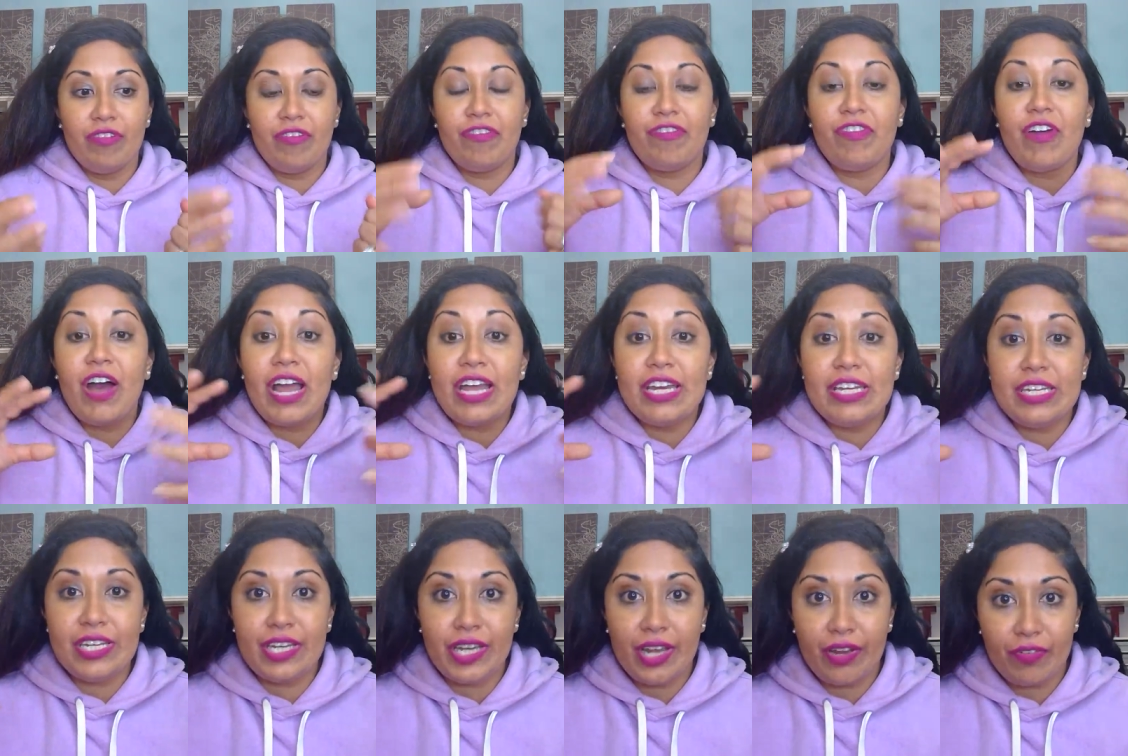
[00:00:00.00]

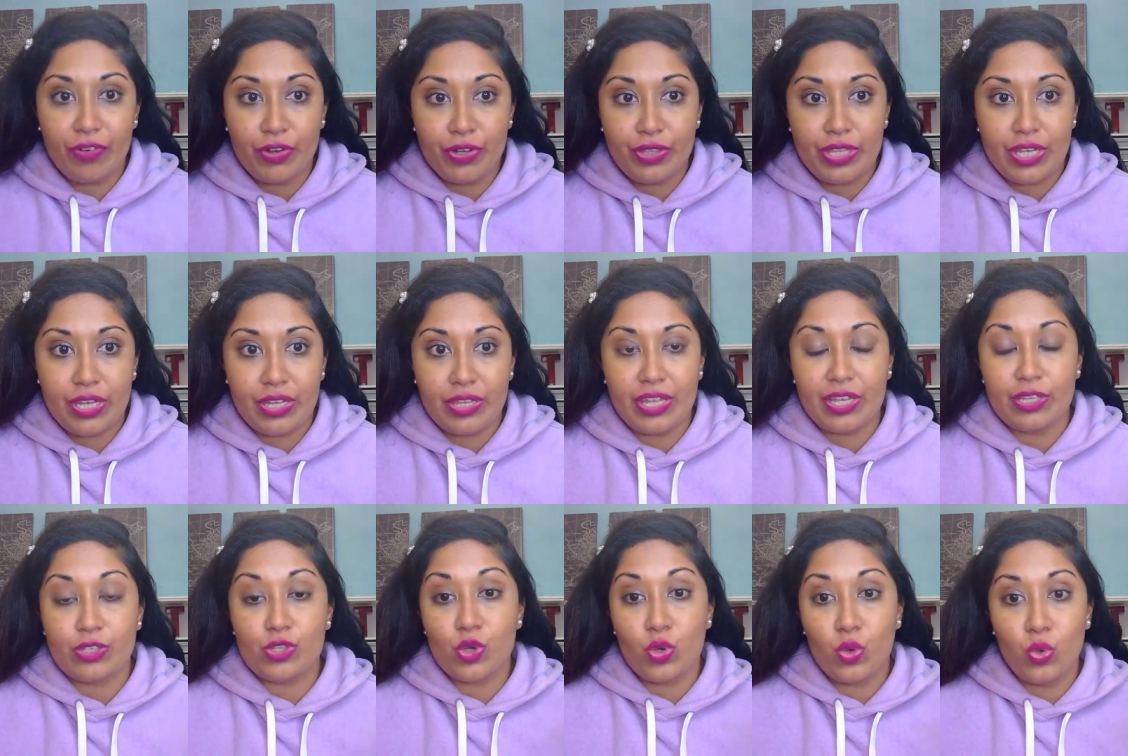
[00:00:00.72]
finding everything
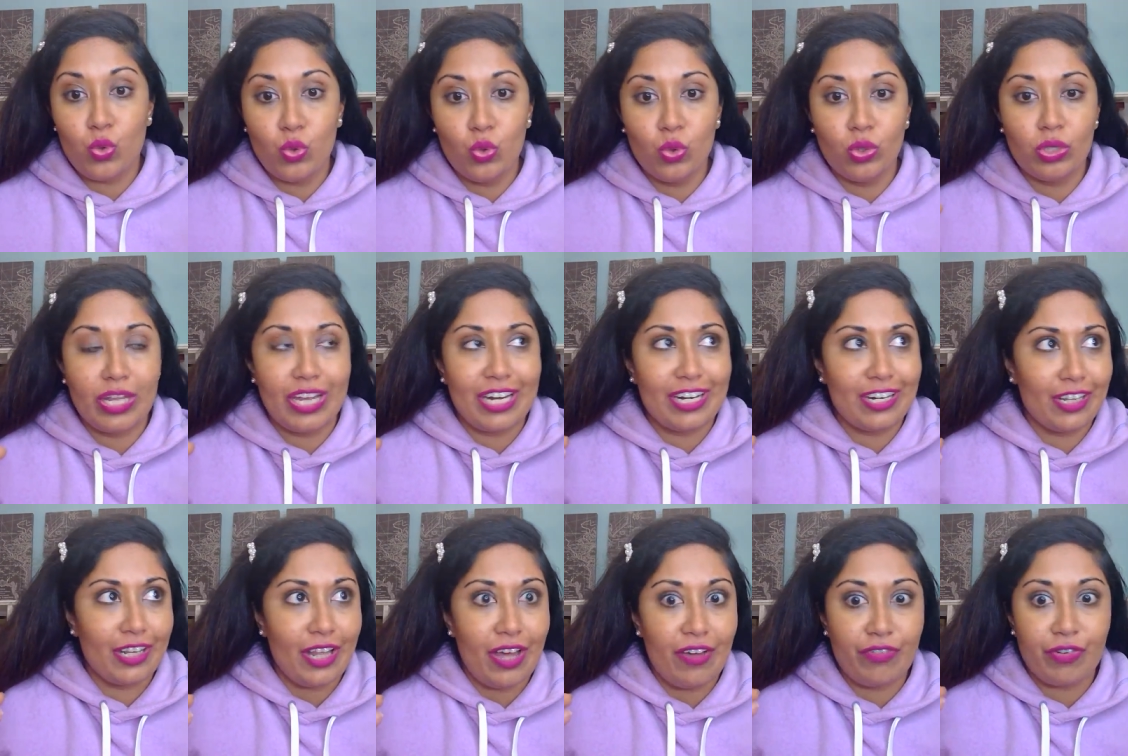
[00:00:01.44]
that's cool and
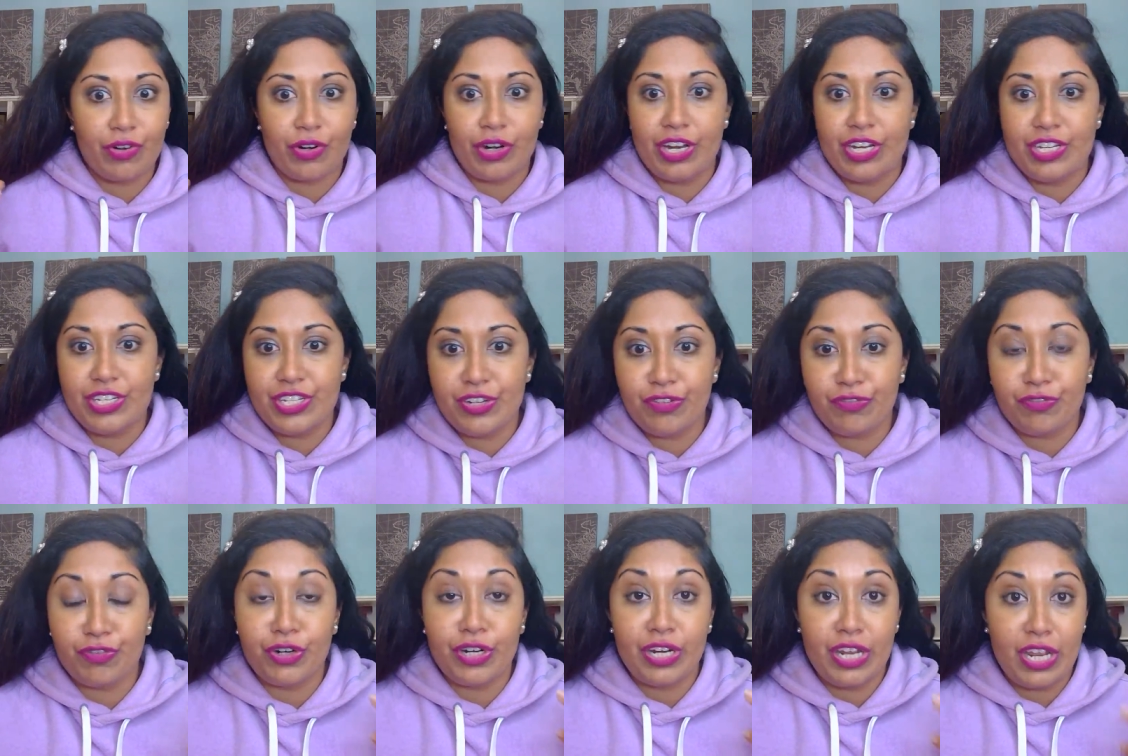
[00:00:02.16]
clever and
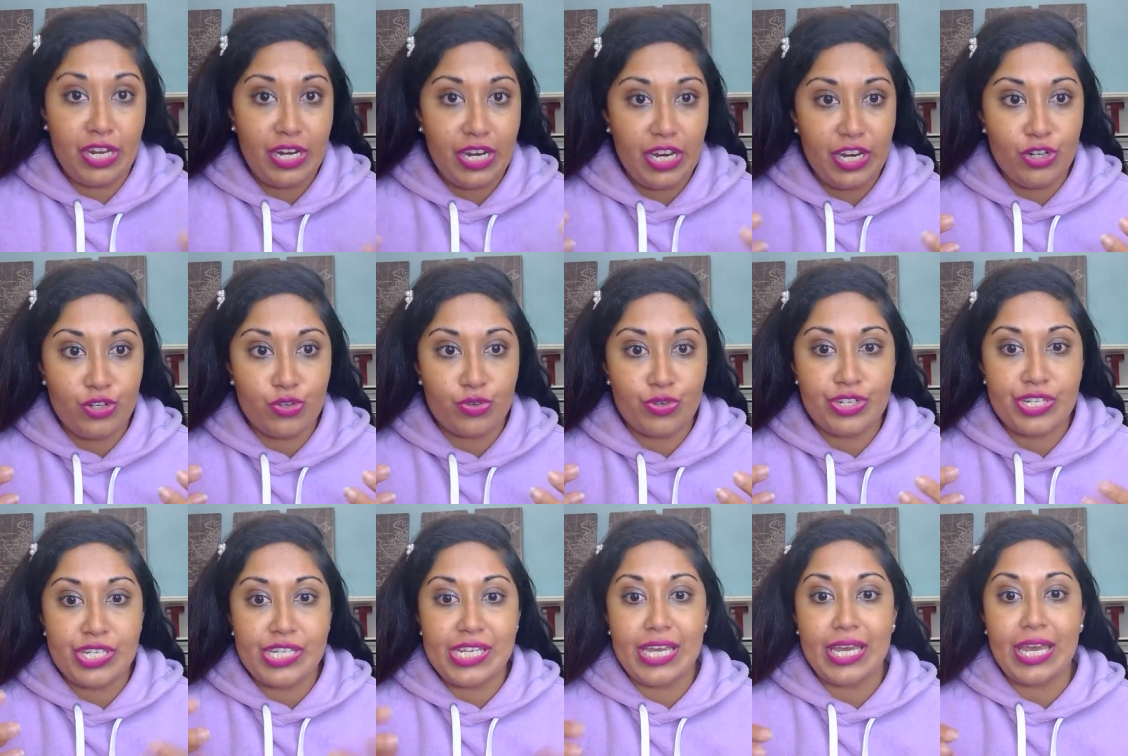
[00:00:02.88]
different and
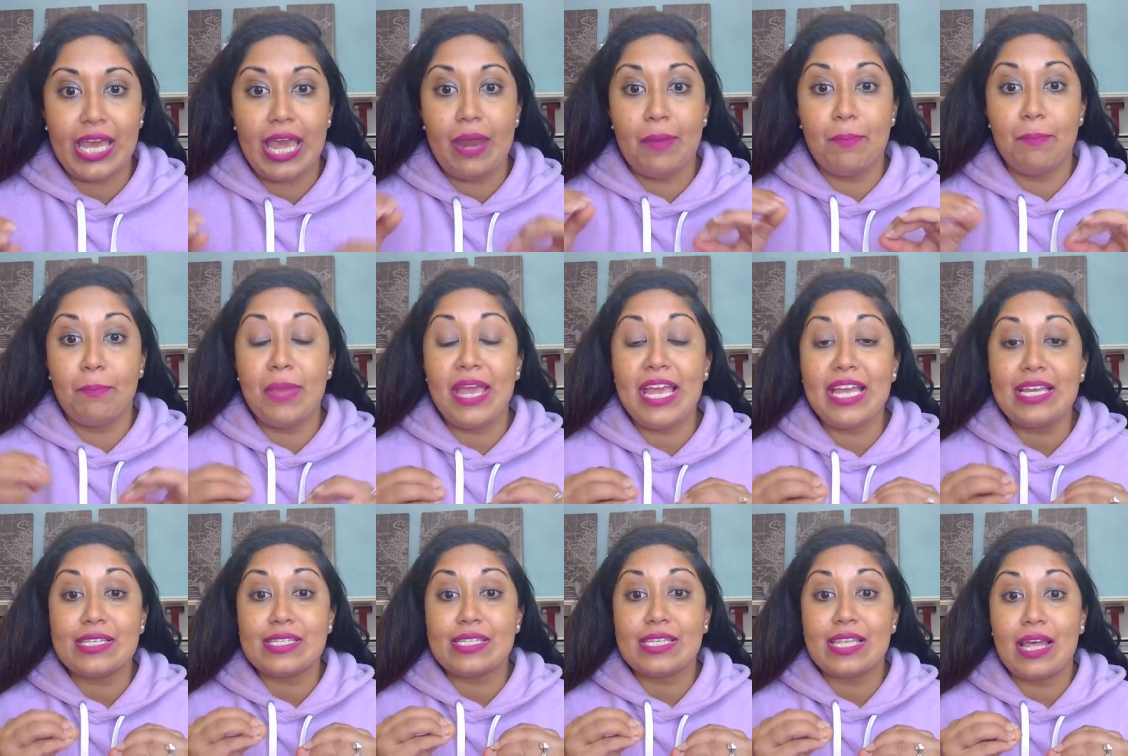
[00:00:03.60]
interesting and
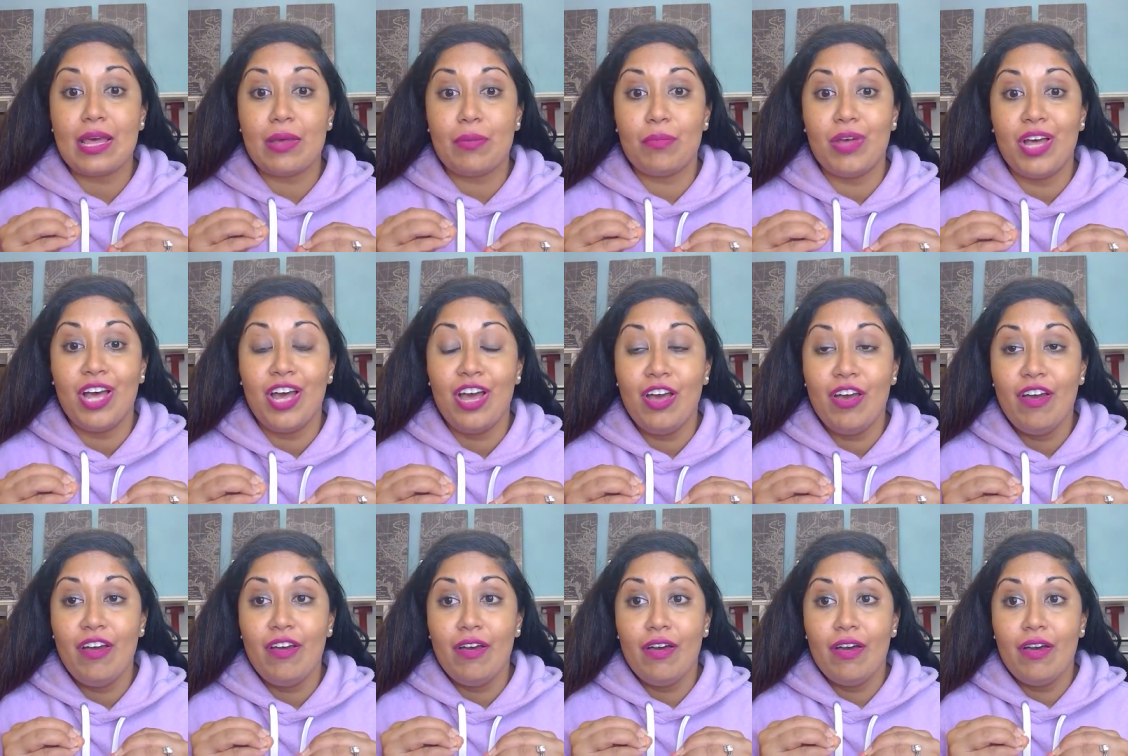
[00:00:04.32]
makes them
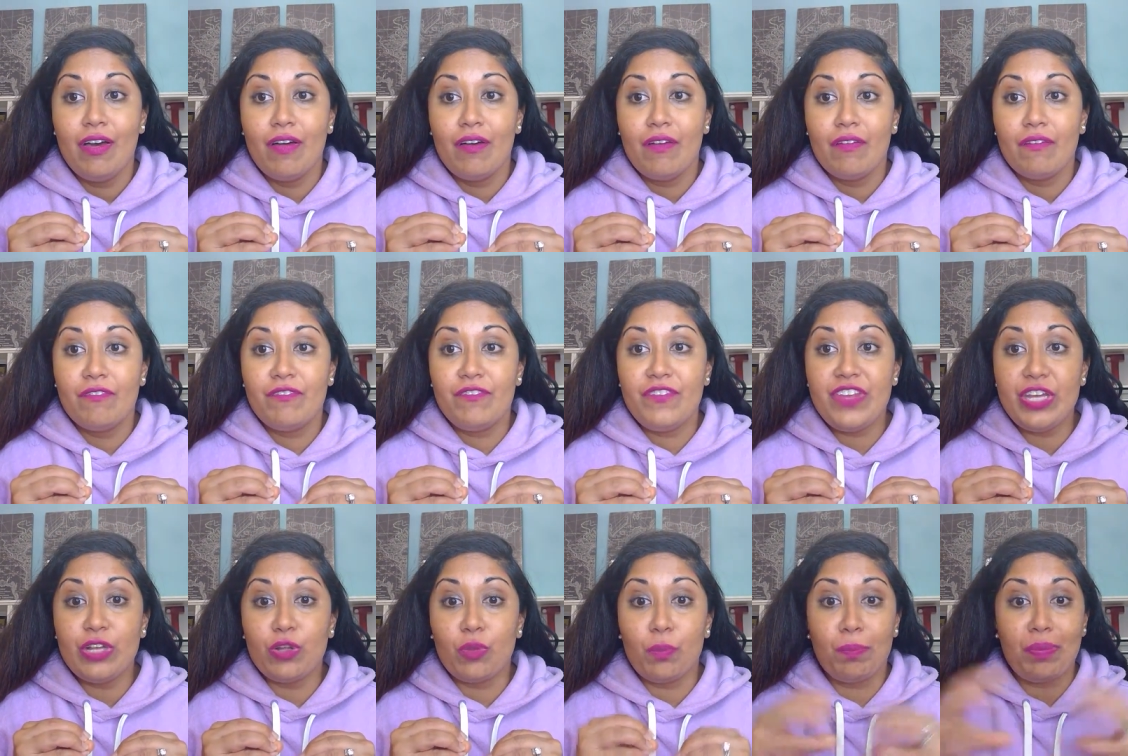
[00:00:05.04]

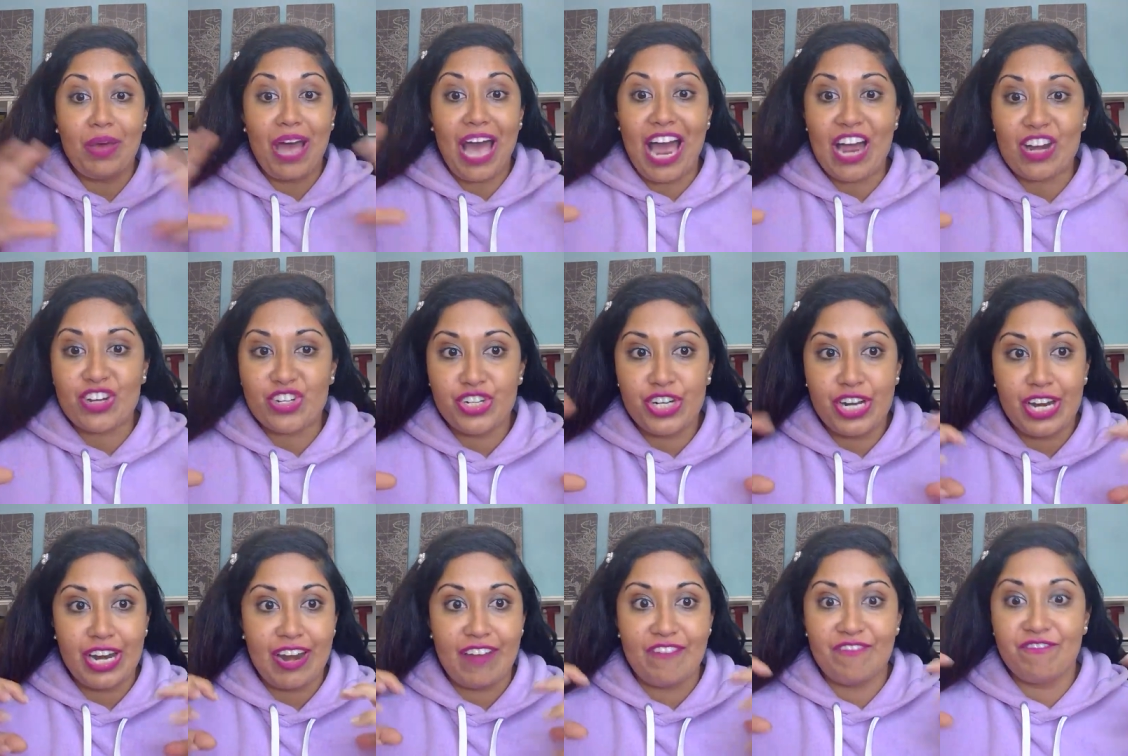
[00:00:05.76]
feel
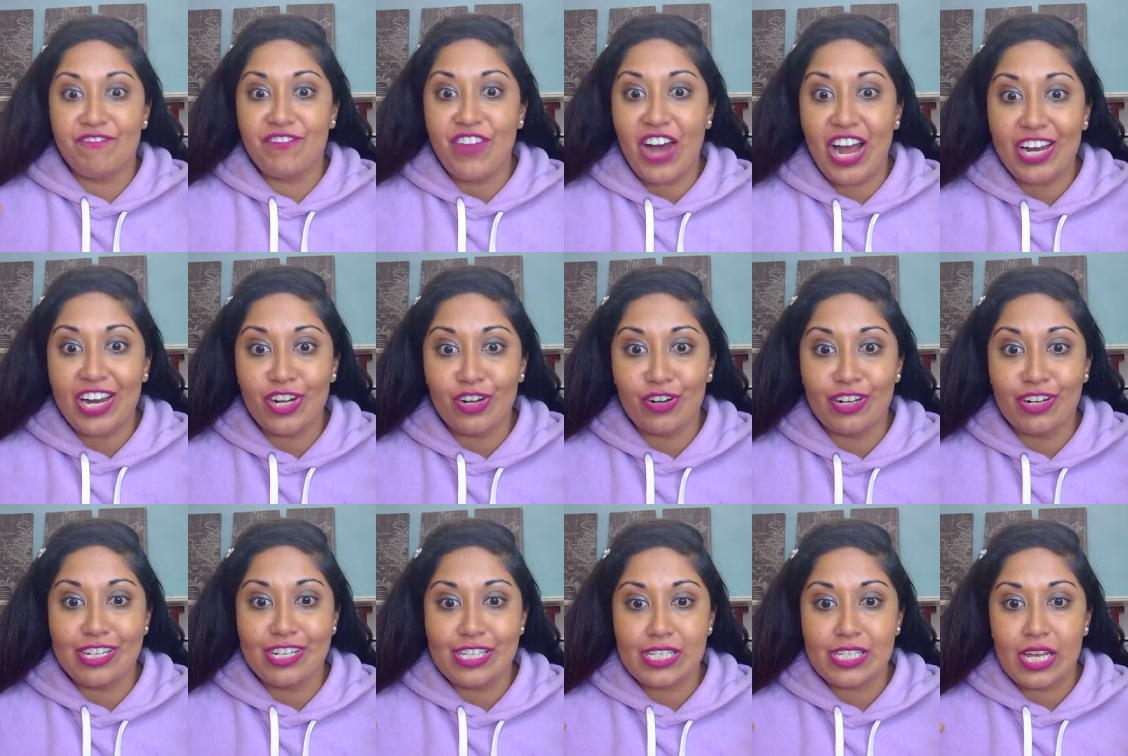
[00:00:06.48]
passionate and fire
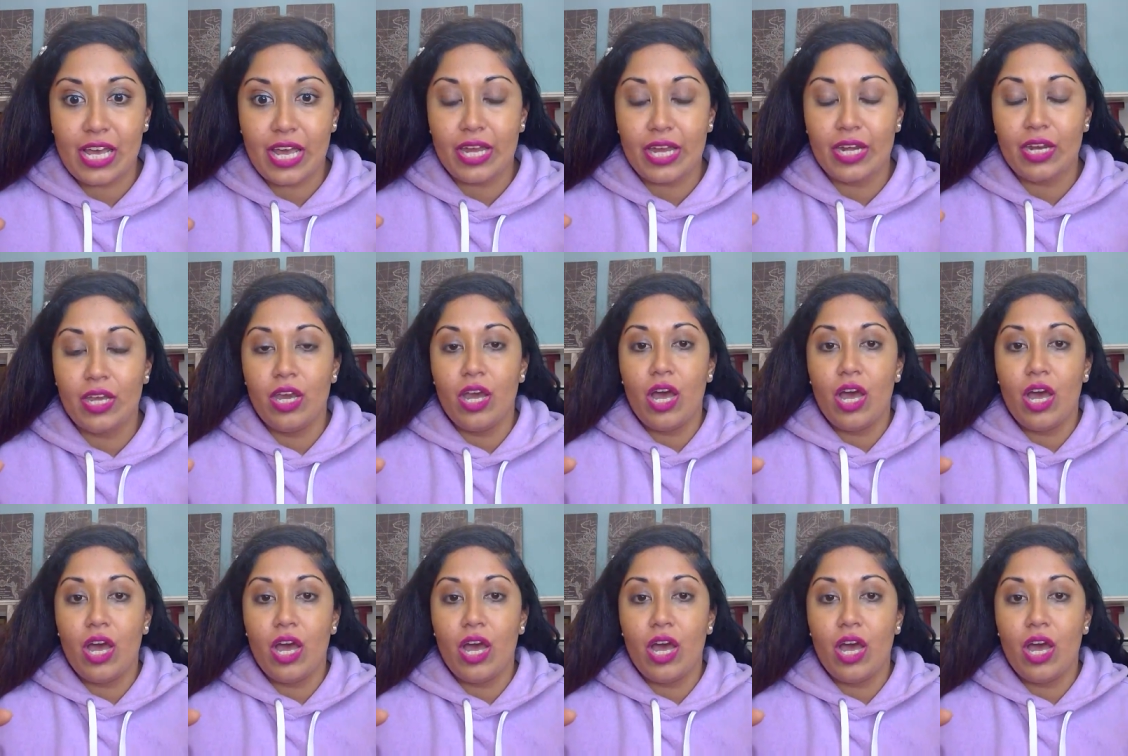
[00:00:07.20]
inside.